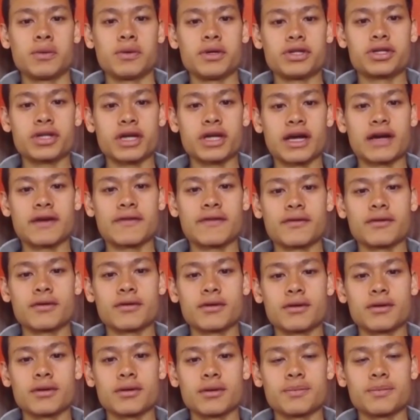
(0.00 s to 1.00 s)
we
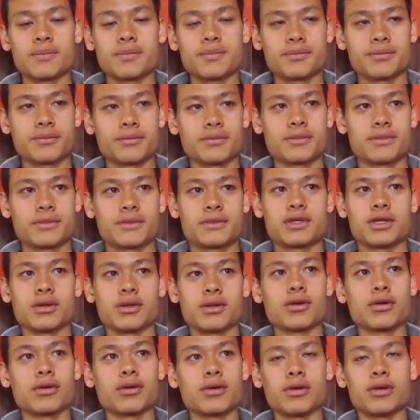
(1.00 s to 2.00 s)
travel to
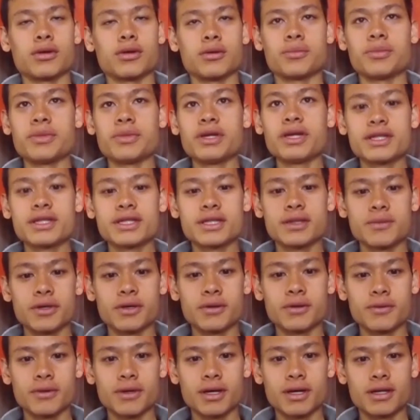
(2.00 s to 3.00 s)
local meets and we
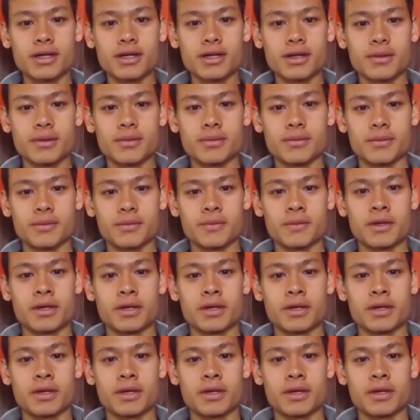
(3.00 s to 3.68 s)
run, and